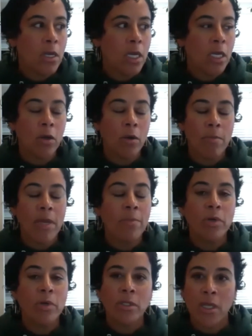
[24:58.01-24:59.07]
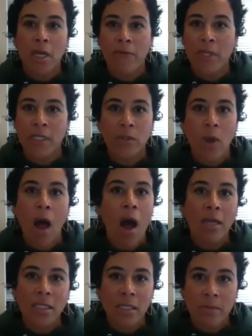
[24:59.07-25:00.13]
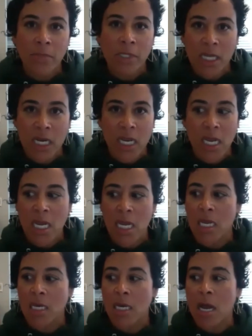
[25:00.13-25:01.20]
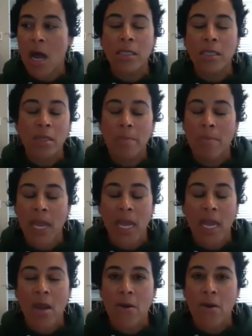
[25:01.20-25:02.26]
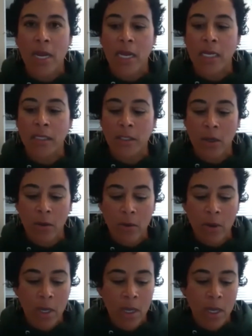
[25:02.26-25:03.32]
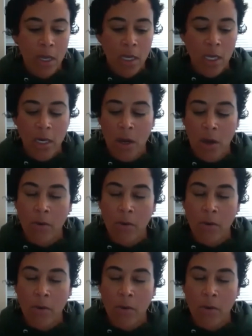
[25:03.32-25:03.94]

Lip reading: you know, members of this awesome city and awesome Bay Area. So, you know,